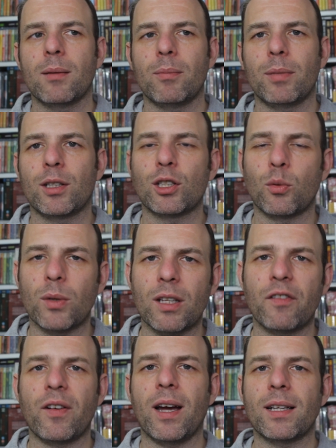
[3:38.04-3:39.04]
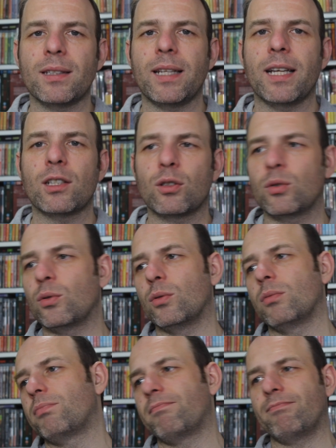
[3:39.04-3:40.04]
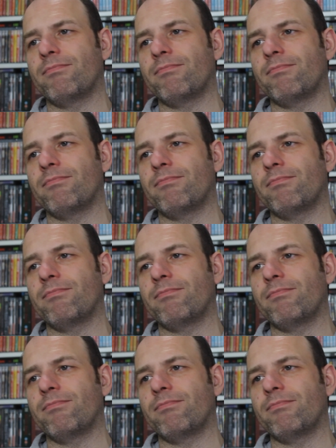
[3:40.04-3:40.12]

But does it really fit in next to,